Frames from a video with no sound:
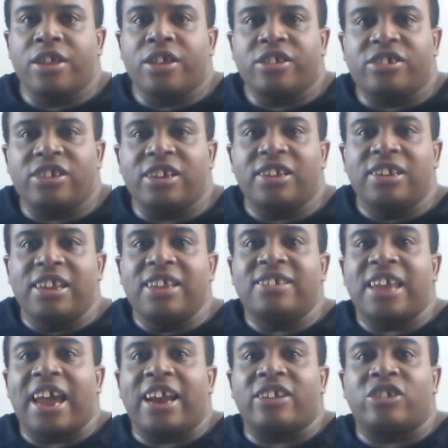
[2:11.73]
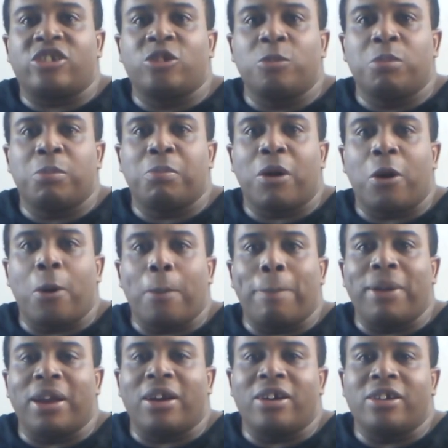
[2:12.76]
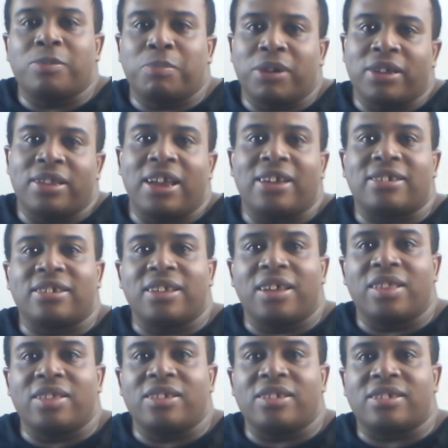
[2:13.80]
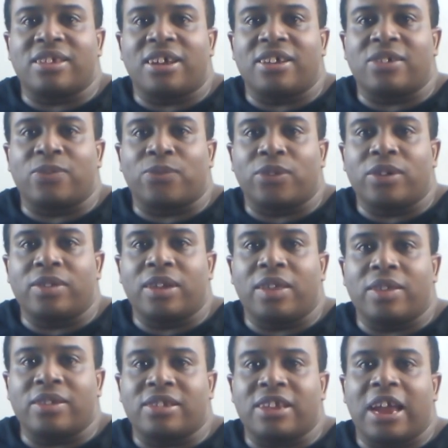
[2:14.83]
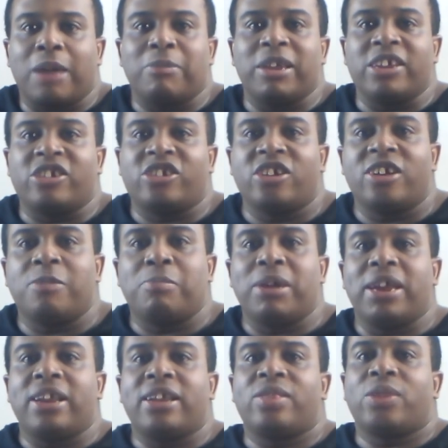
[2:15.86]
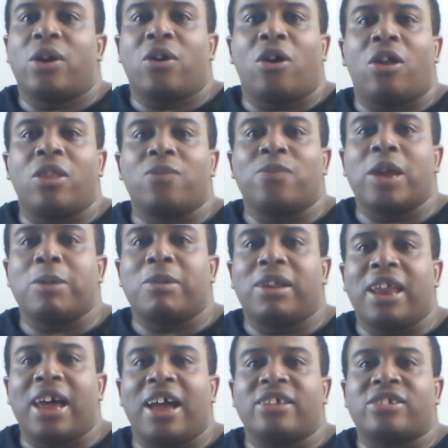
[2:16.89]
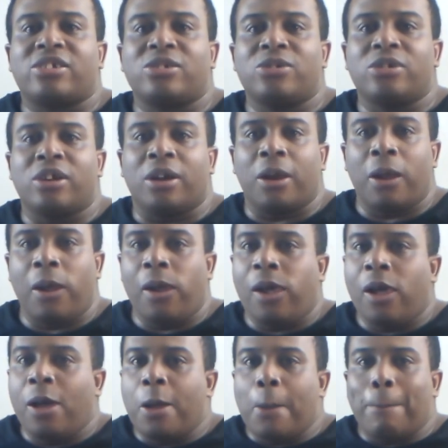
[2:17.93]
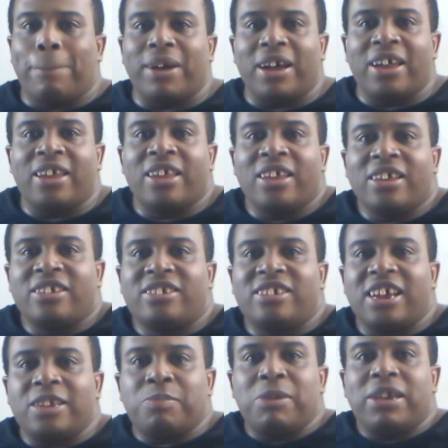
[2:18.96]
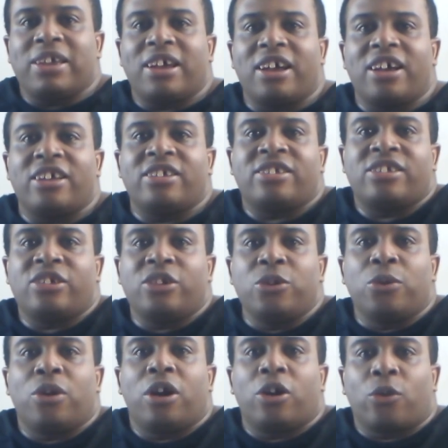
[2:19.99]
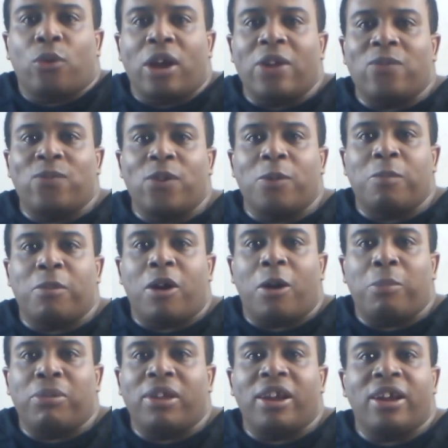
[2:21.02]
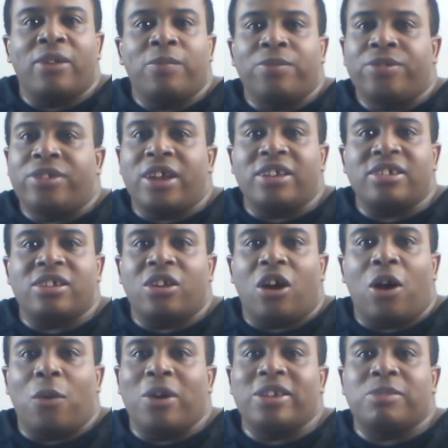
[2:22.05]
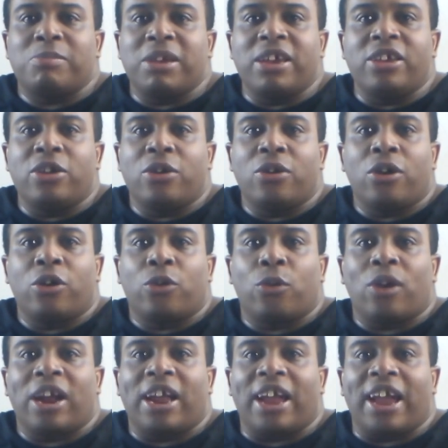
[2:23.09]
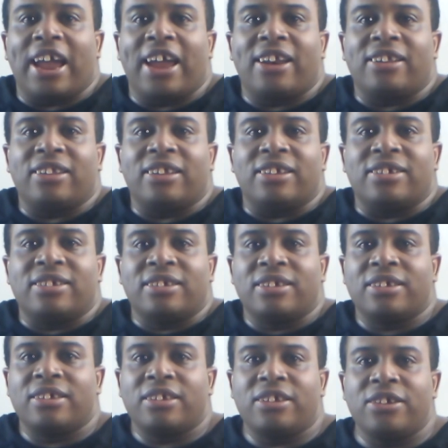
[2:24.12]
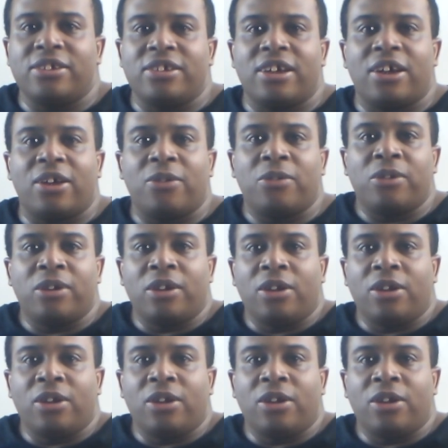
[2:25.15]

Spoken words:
Should at least had a Super Bowl appearance, but that's another discussion for another time. He should have been in the Hall of Fame a lot sooner. But just because you are a great football player doesn't always mean you're a great analyst. You know,